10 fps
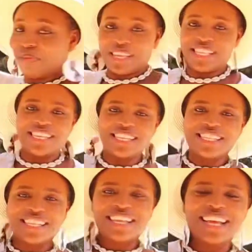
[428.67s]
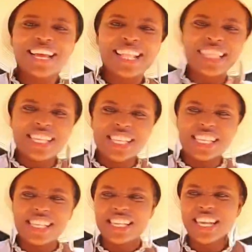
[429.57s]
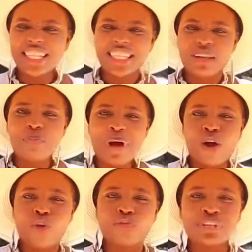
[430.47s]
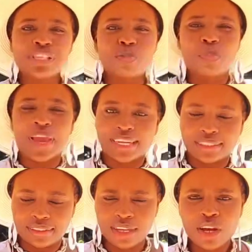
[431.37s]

Look at my state. This is the mark of respect,